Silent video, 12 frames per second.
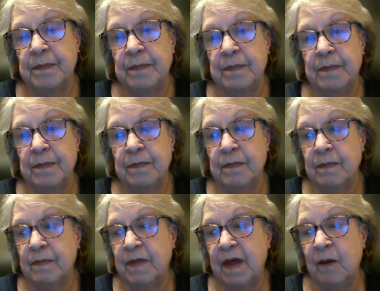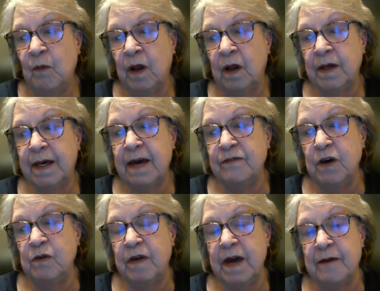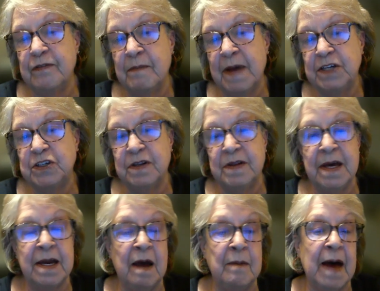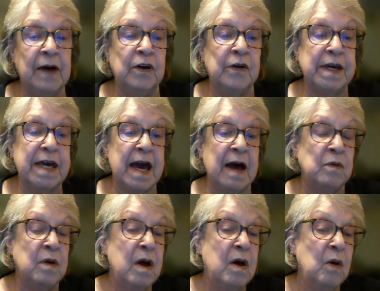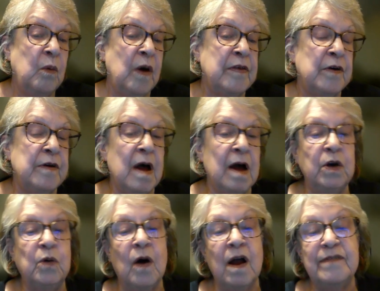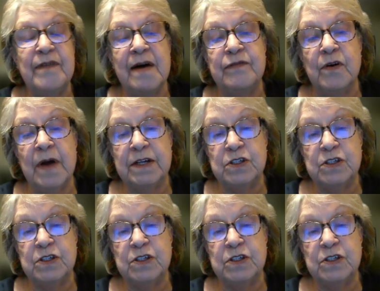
It will give you the information then about your account whether or not you qualify for extra help.